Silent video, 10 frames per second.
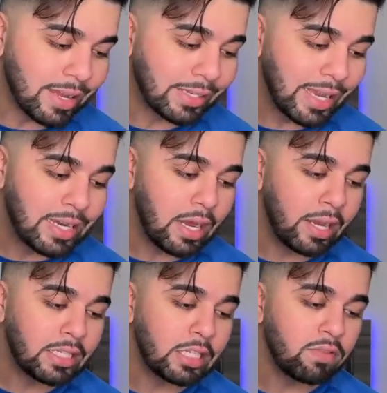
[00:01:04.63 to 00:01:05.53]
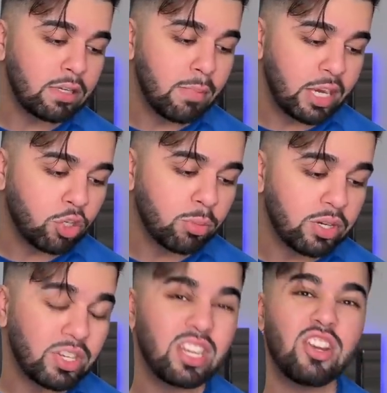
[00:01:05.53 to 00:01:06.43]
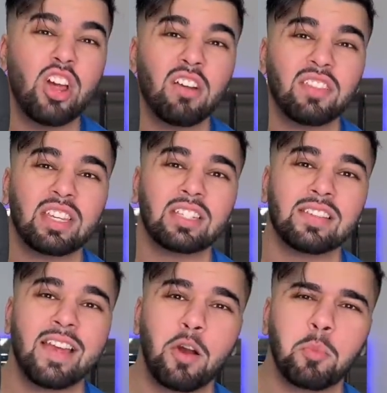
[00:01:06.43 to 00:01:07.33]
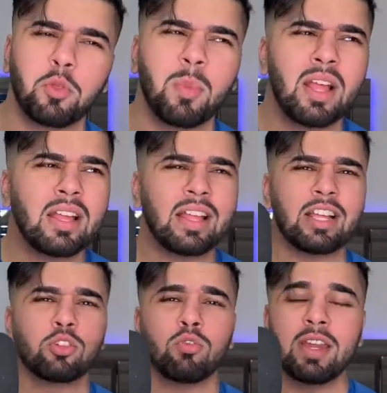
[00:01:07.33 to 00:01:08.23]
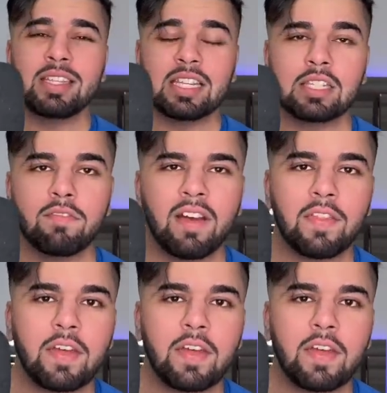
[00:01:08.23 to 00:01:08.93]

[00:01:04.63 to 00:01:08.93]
Again, ITV management did nothing to help them. As crazy is the fact